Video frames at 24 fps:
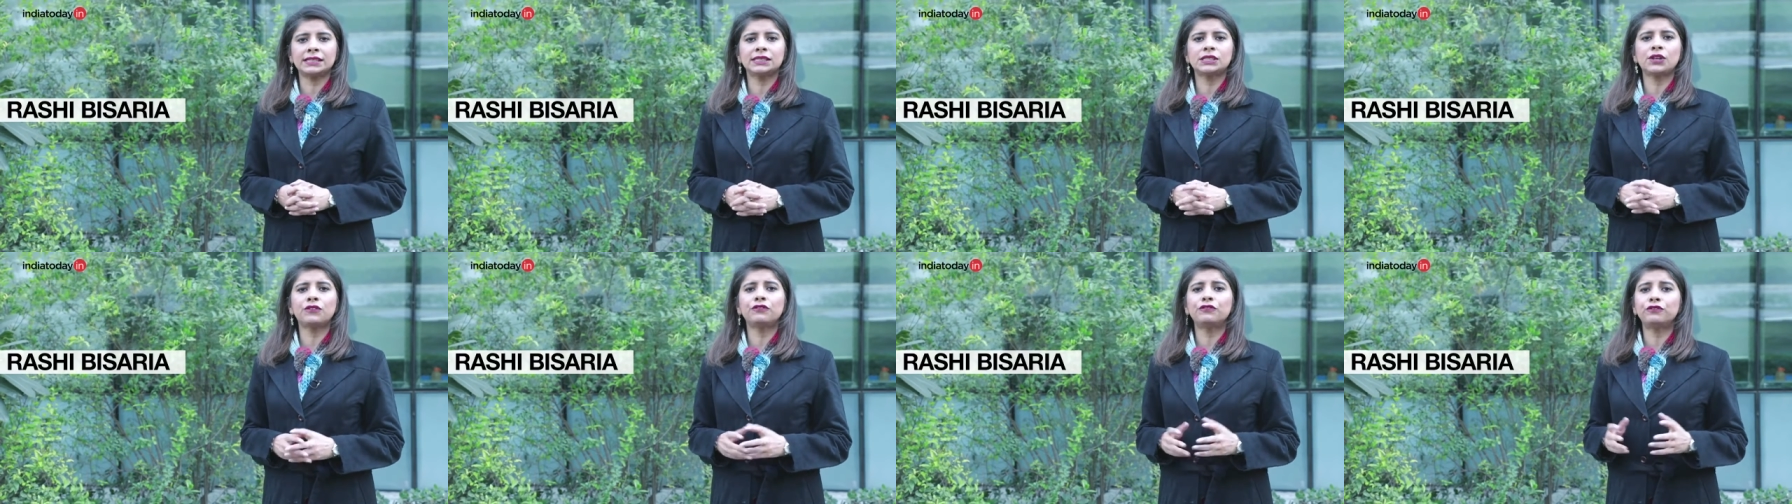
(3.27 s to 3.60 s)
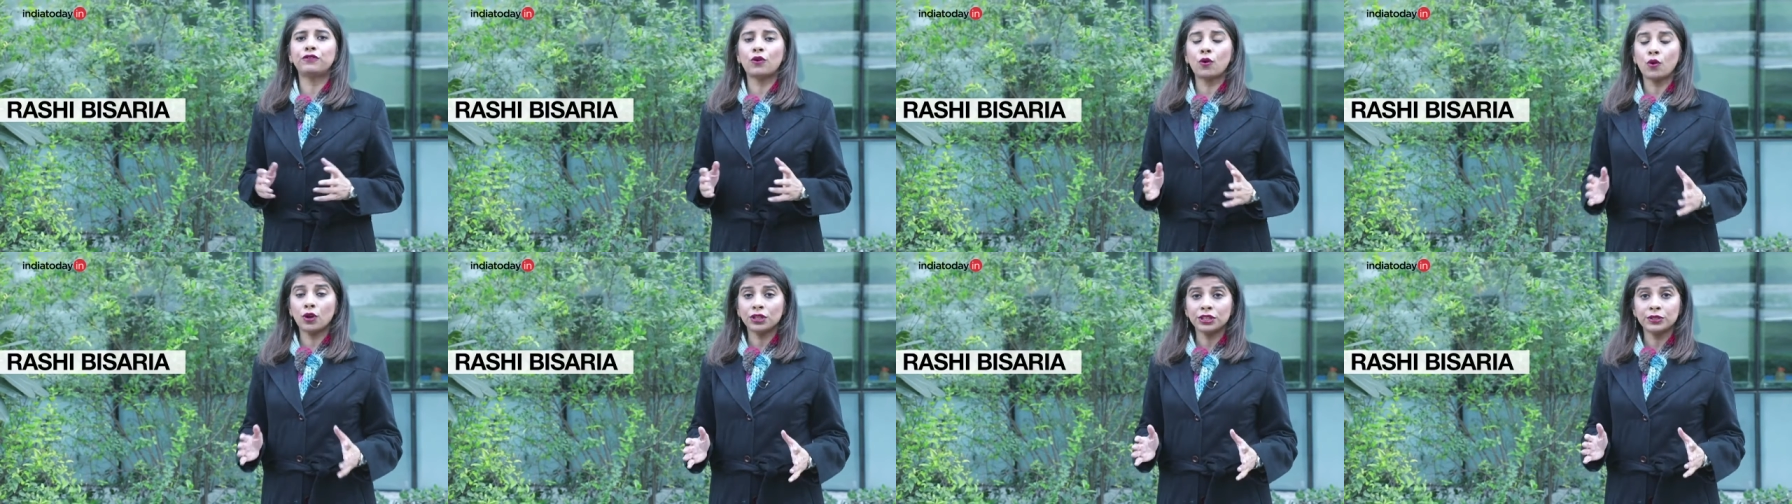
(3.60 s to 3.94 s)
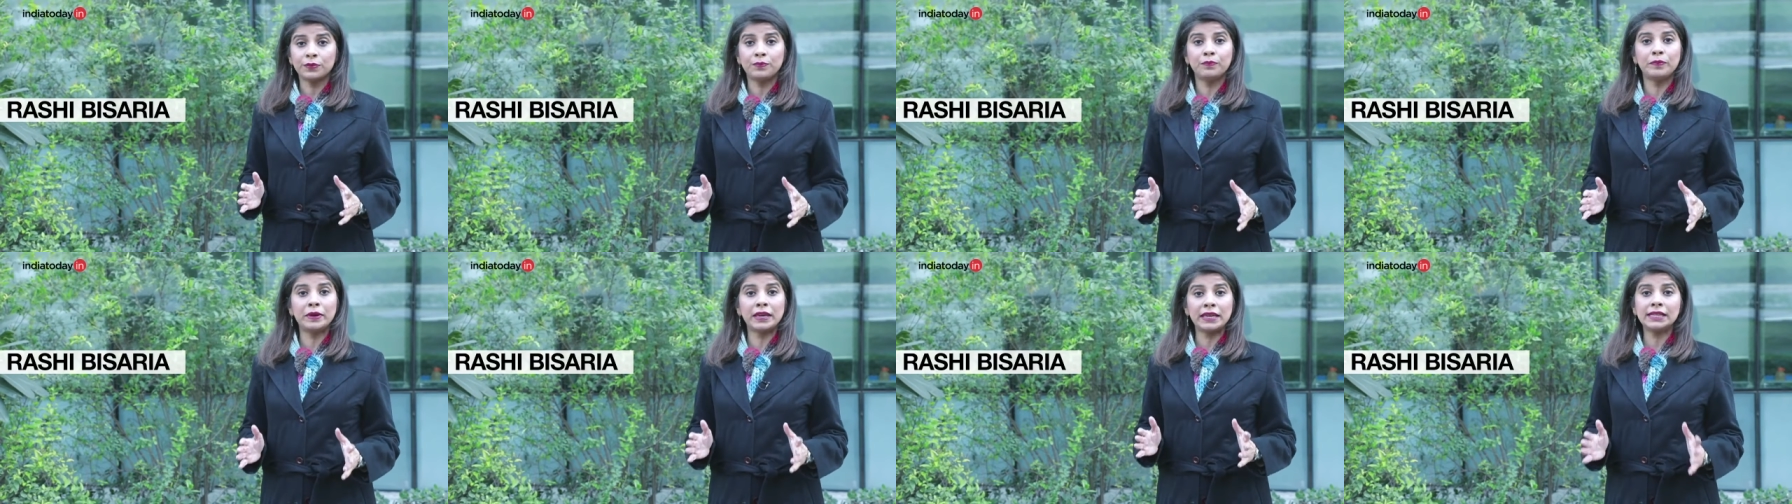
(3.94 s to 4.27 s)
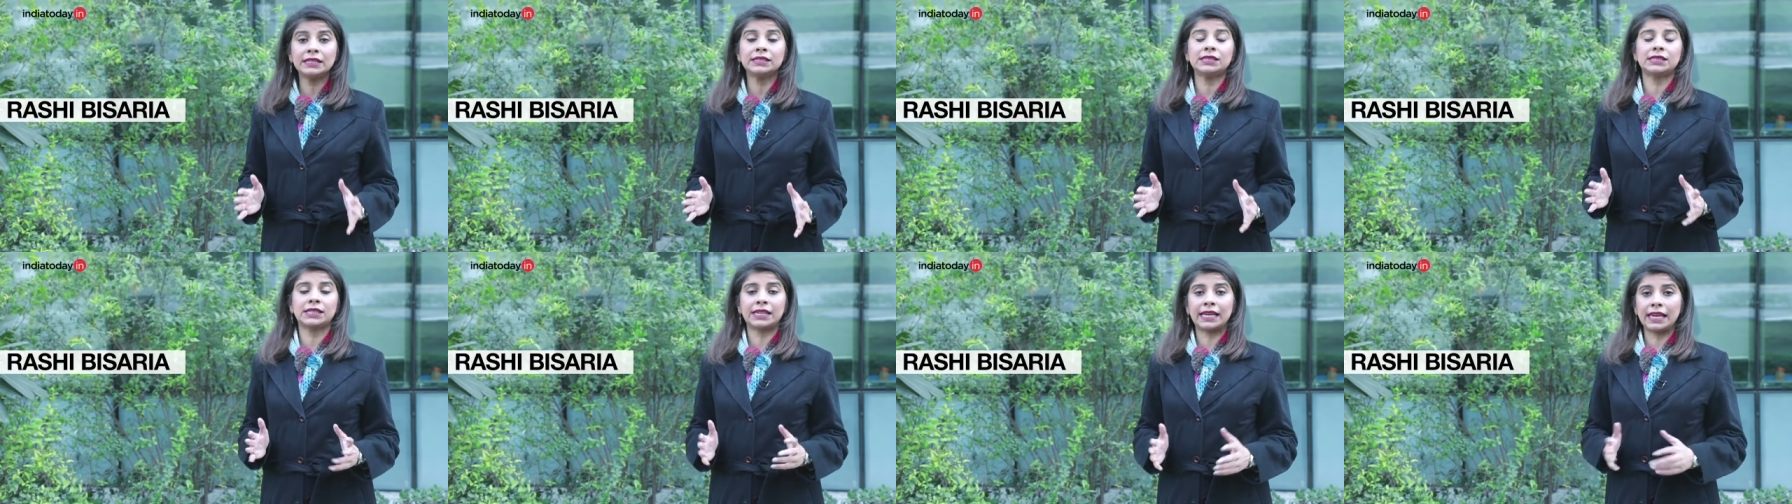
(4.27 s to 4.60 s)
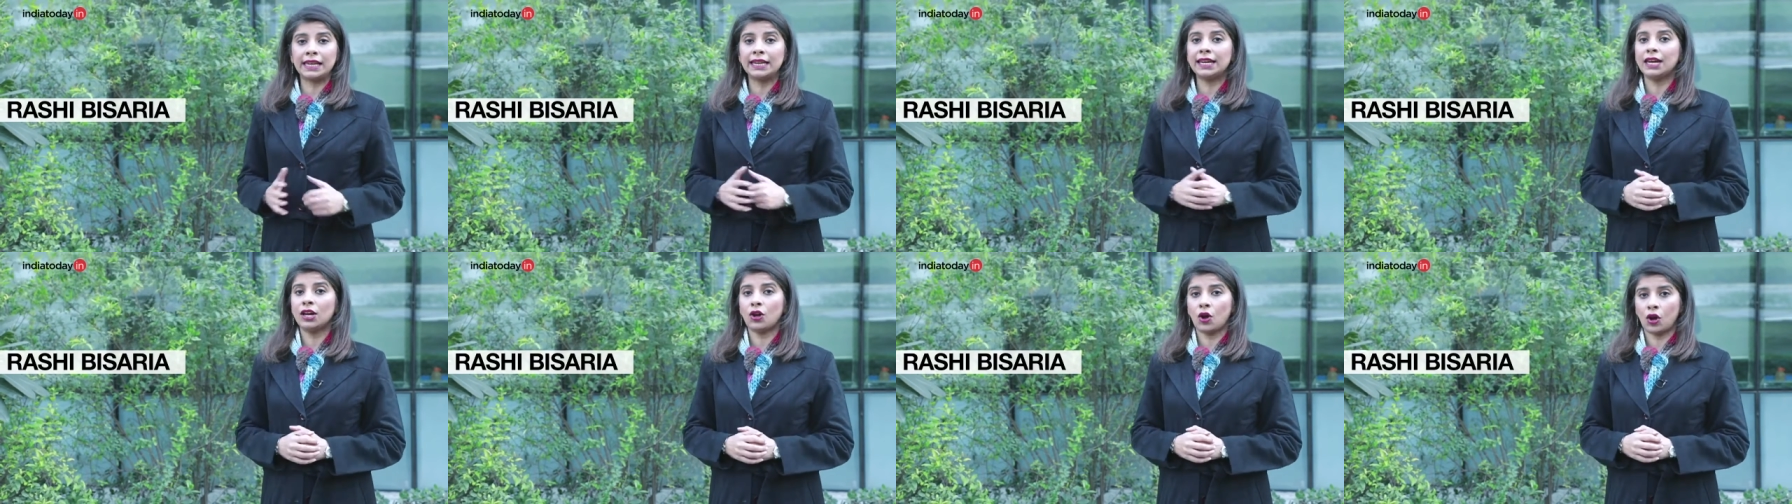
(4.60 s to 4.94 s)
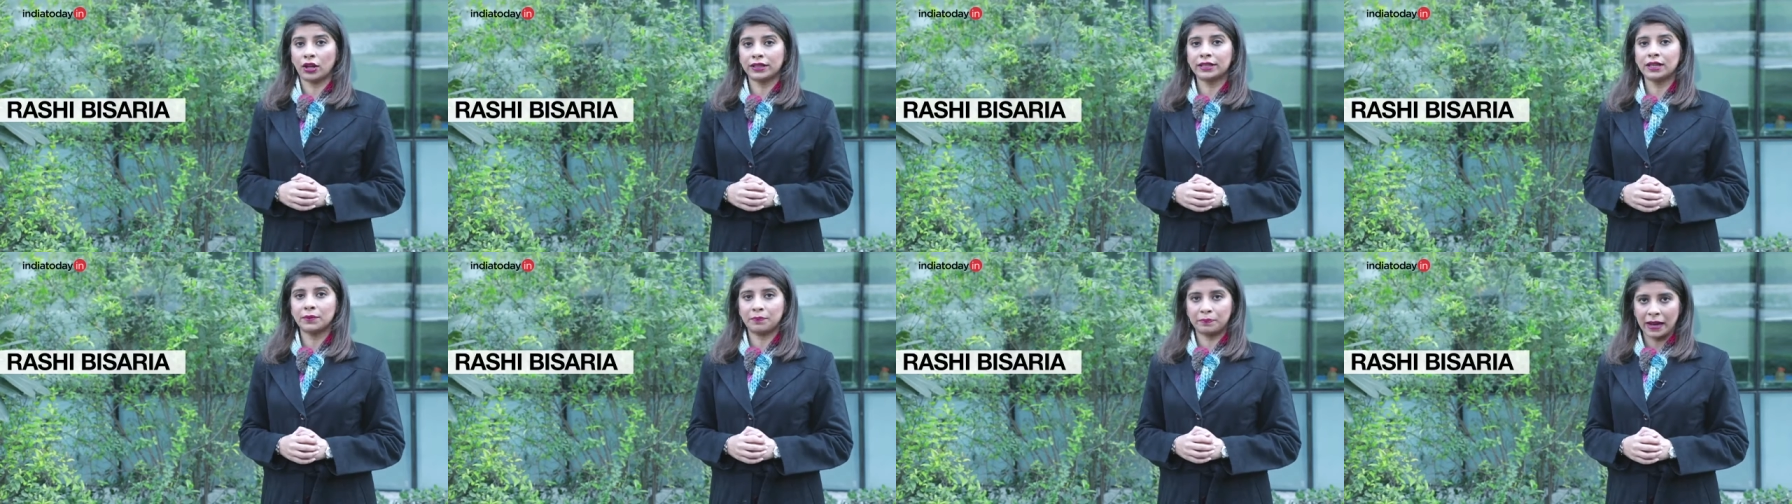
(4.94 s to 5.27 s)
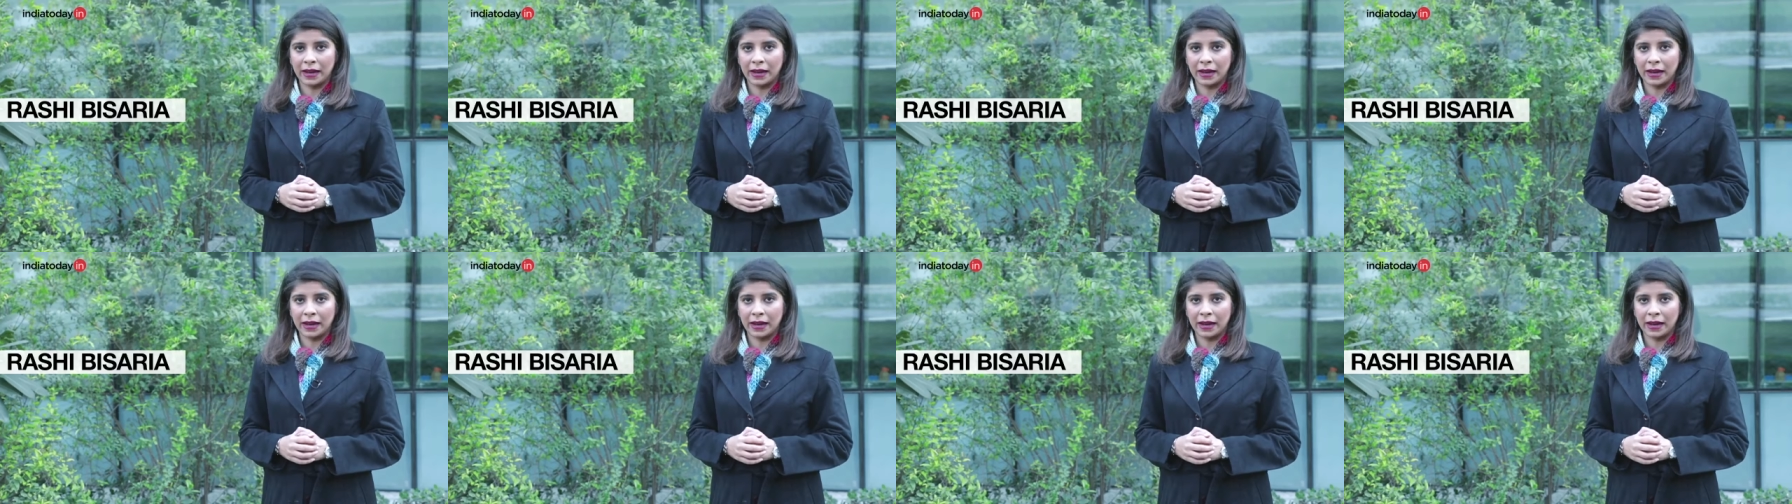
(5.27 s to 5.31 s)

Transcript: as the fourth biggest killer on the